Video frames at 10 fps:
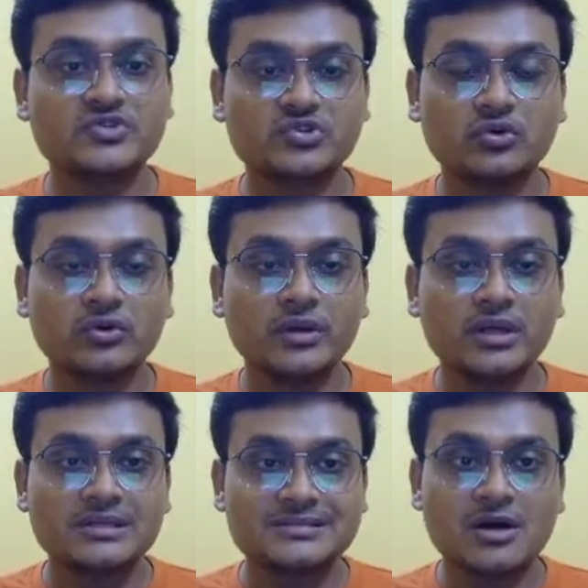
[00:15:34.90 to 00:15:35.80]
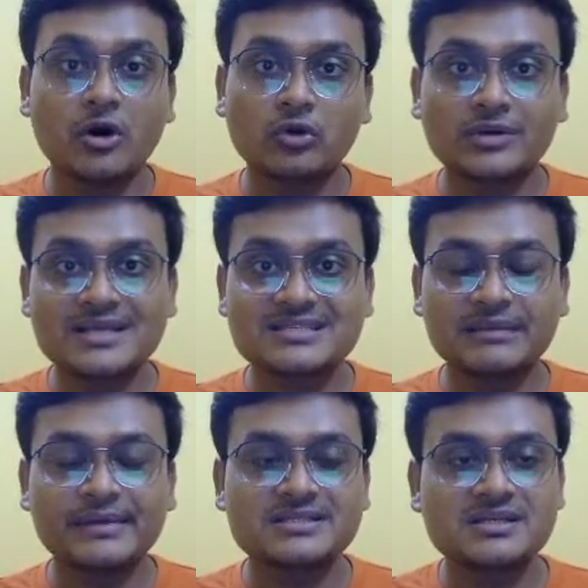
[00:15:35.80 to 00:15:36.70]
So the Holocaust
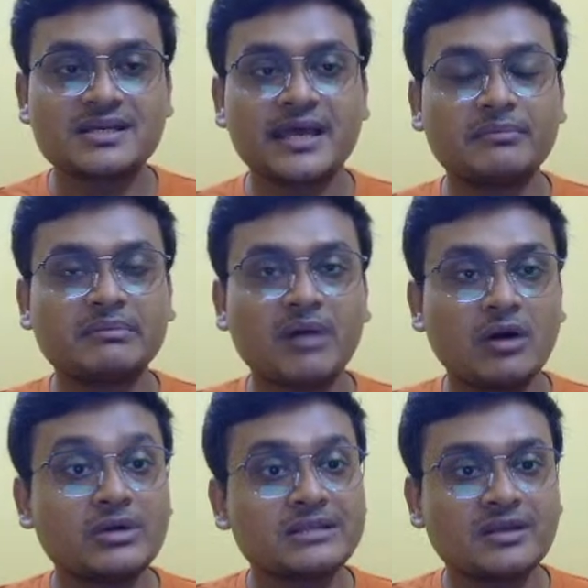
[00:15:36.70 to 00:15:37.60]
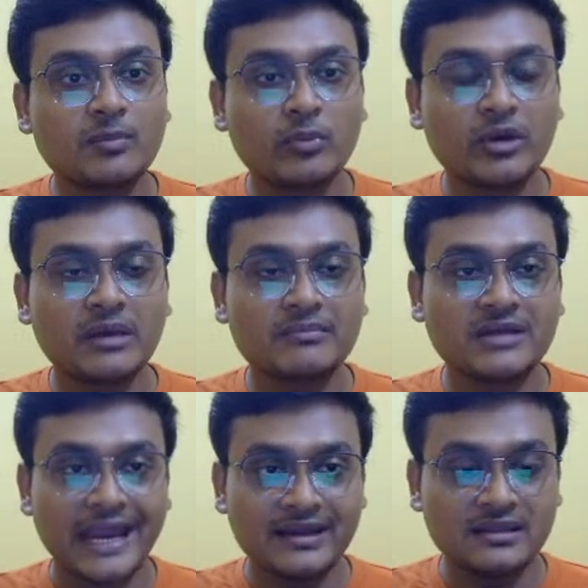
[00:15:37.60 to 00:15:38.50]
imagery can be found in the poem
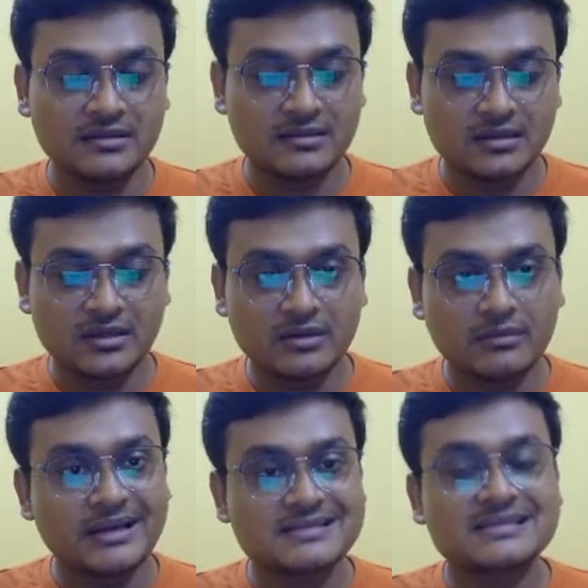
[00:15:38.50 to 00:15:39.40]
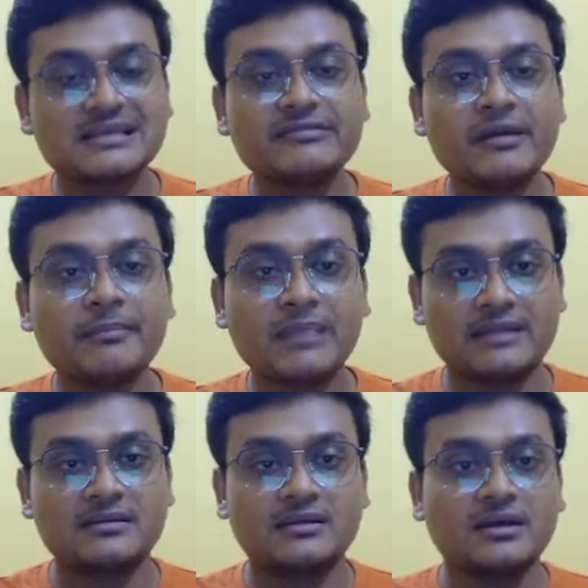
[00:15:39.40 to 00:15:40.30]
Daddy by Sylvia
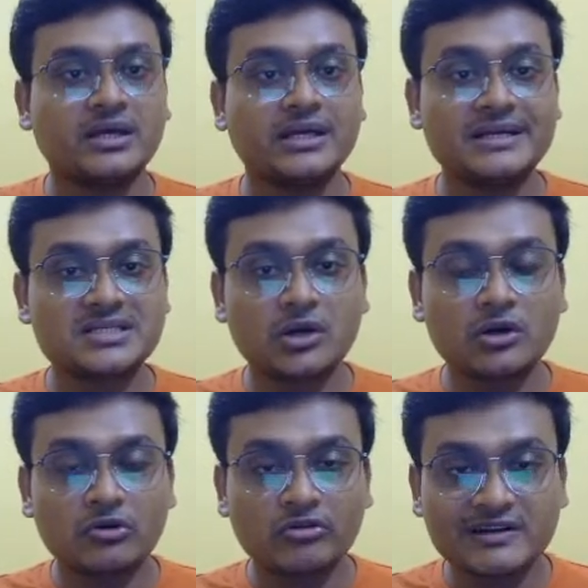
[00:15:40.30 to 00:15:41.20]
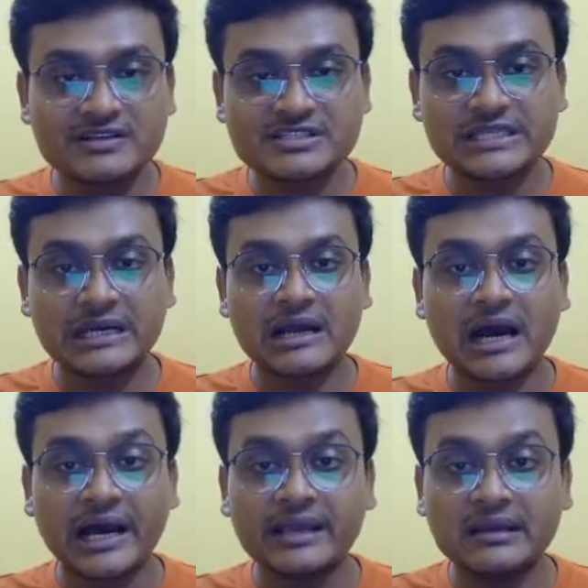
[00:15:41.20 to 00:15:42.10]
Plath. It is a controversial and
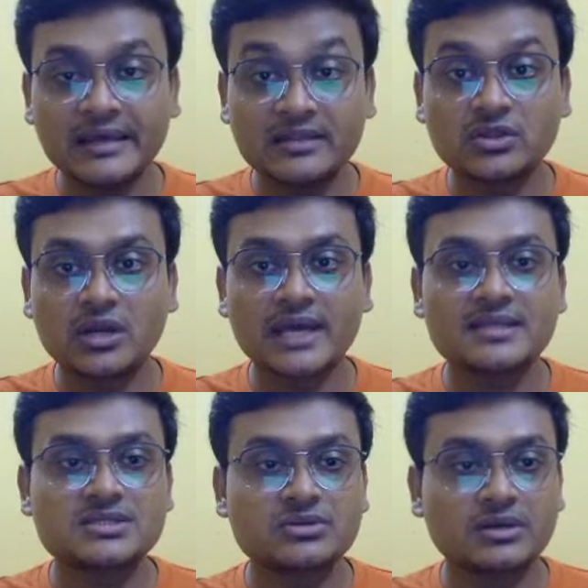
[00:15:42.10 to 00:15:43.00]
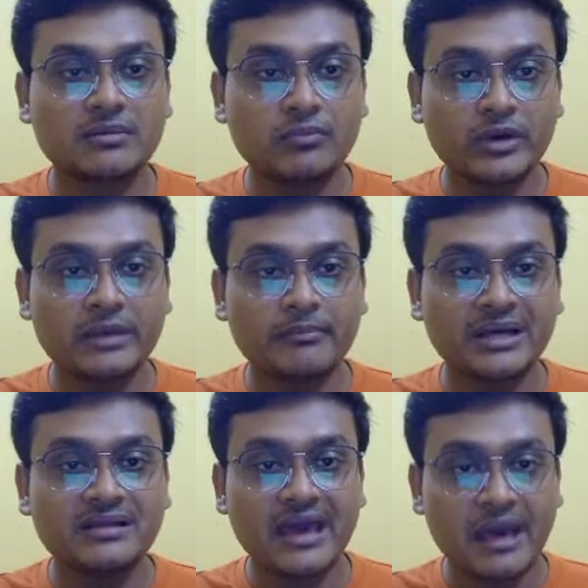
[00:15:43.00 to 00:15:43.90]
highly antholorized poem
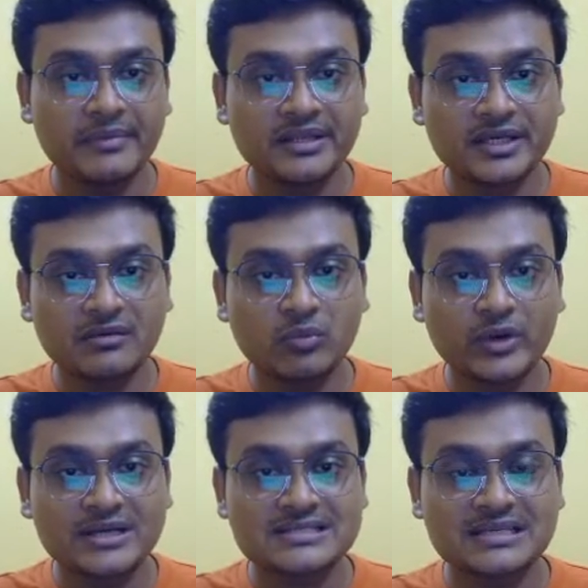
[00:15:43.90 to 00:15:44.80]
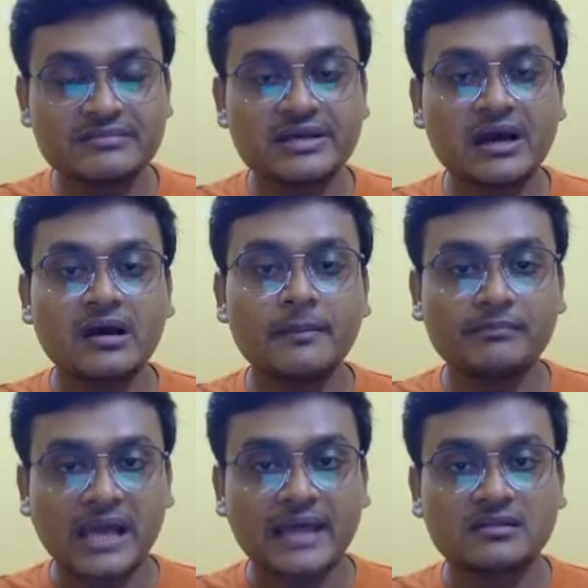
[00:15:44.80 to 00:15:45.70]
by the American poet Sylvia
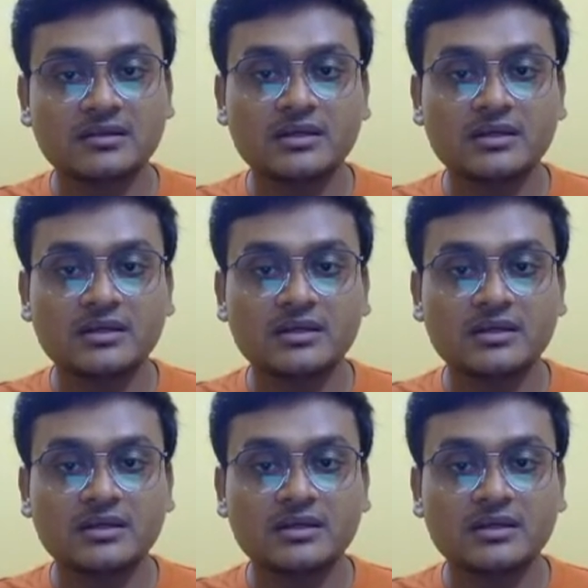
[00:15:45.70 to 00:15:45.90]
Plath.